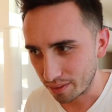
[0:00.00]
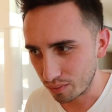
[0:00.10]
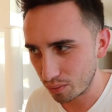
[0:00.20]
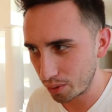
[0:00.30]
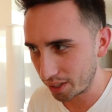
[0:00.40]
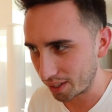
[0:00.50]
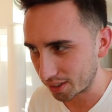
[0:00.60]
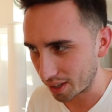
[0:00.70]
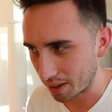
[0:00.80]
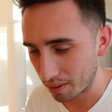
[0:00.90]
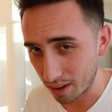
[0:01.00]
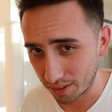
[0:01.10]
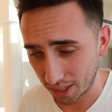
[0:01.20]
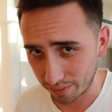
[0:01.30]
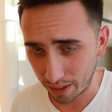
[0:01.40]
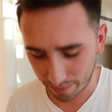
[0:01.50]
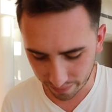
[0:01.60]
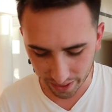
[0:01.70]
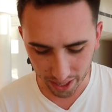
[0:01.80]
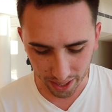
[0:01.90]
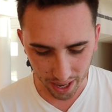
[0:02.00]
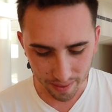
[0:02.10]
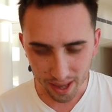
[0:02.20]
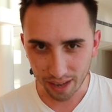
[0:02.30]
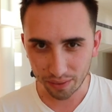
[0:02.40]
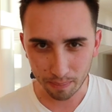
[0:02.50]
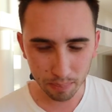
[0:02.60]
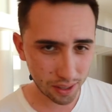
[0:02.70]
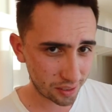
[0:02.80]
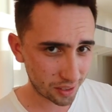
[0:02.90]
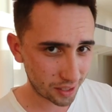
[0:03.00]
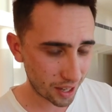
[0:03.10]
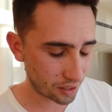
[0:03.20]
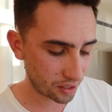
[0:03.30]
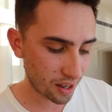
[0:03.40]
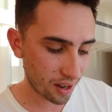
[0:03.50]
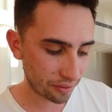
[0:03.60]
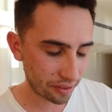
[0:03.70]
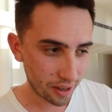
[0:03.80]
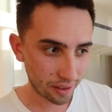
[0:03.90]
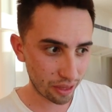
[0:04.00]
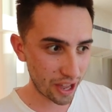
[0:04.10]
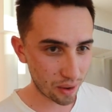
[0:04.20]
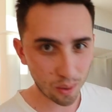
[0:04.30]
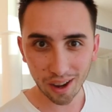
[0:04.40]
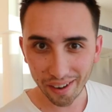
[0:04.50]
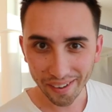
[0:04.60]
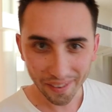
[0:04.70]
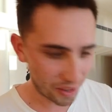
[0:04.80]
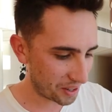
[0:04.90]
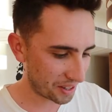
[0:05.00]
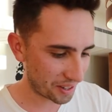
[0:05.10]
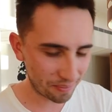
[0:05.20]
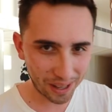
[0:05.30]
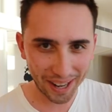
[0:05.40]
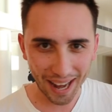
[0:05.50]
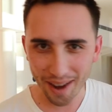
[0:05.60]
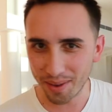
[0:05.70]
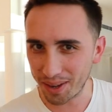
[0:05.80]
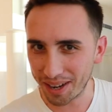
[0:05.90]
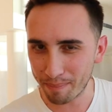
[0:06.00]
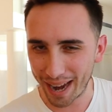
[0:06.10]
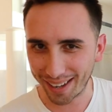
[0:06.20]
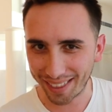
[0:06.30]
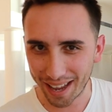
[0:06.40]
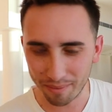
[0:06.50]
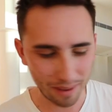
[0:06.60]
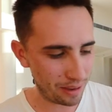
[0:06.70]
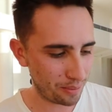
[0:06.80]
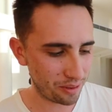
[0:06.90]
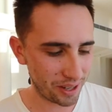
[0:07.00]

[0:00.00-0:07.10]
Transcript: really setting yourself up for failure. If the business takes off, then what? You're gonna, like, how are you gonna back that when people